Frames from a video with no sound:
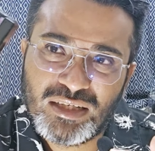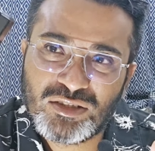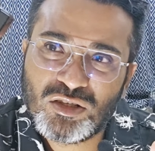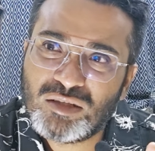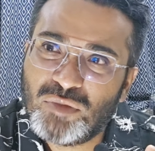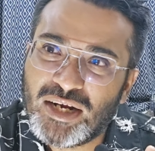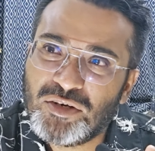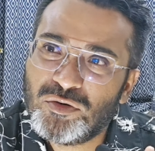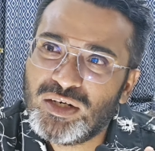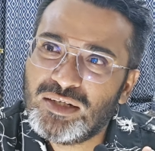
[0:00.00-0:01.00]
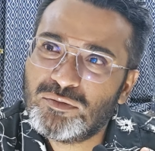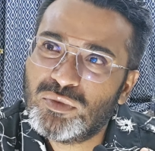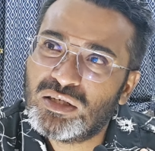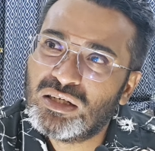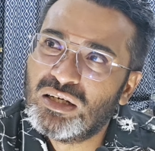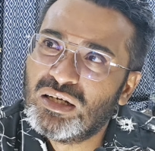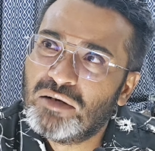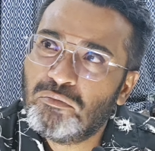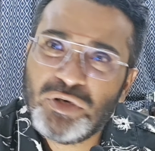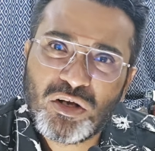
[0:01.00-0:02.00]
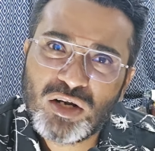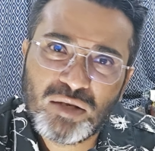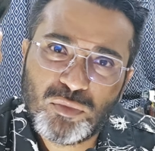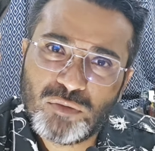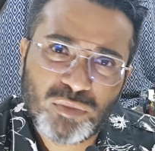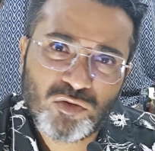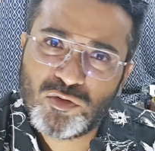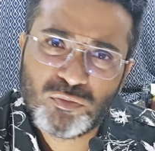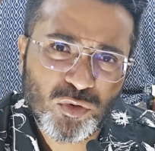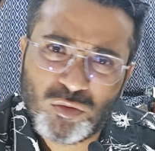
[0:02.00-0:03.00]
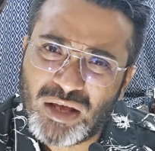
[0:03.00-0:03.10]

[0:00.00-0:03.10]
It's not the brand new release, but Brioni Parfum Purum.